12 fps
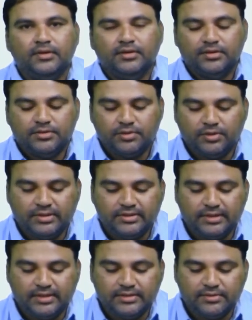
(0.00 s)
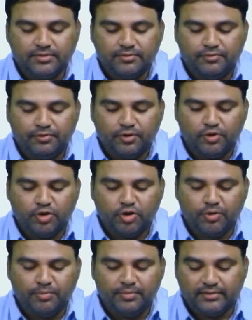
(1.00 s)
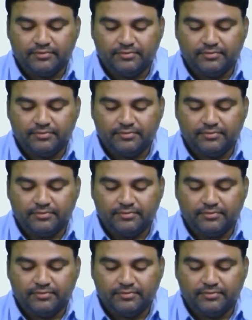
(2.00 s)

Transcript: So this is 4 ohm